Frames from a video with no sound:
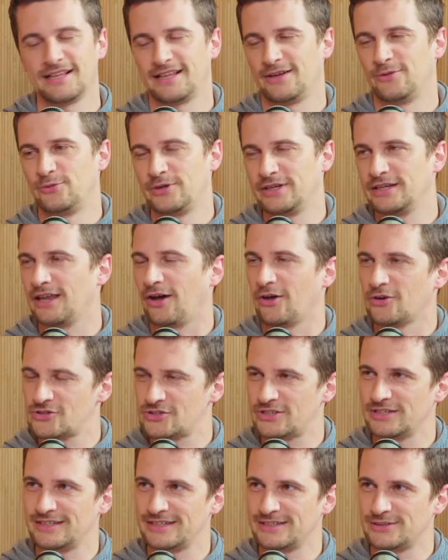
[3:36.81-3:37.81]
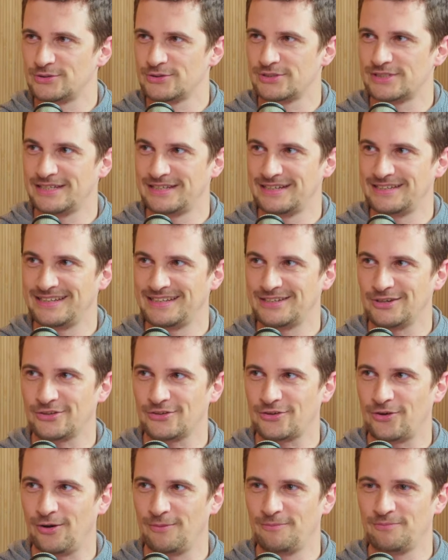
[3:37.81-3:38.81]
relaunched it into
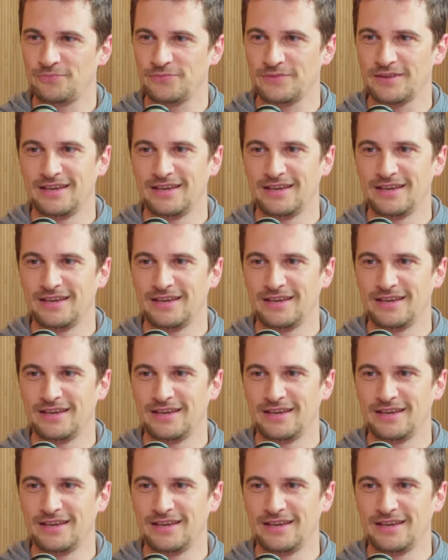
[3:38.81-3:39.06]
cined.com.